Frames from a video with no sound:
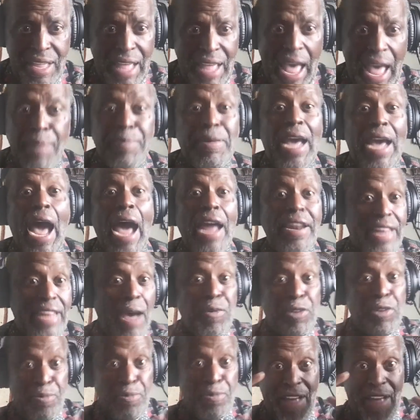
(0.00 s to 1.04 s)
I mean, that
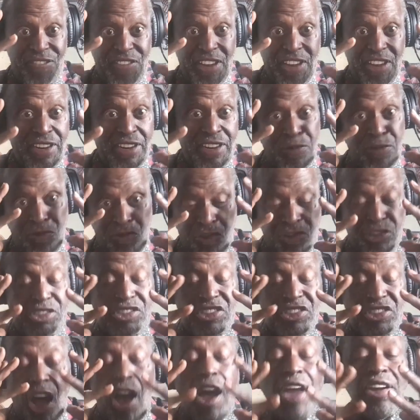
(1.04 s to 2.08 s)
was my vision,
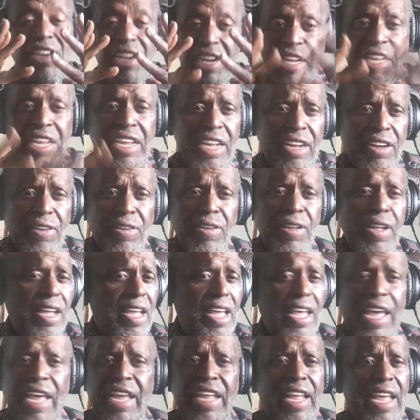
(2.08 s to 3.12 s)
charred in the hill,
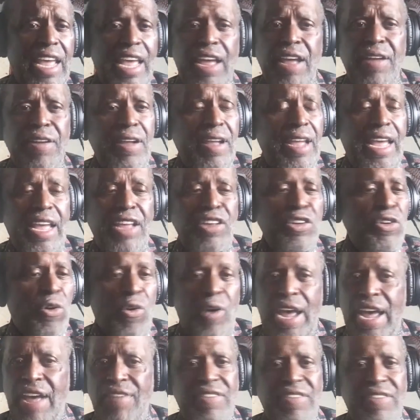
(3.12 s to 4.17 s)
and you don't
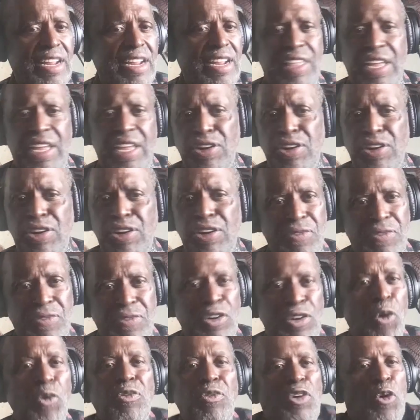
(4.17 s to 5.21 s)
have anything to do with,
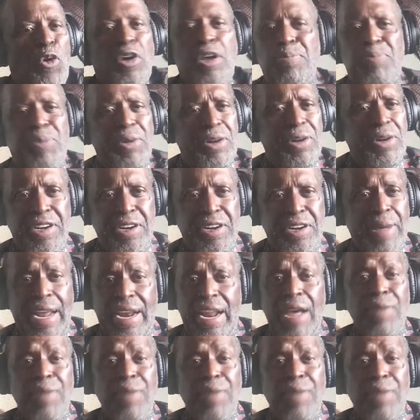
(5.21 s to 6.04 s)
no input in the matter.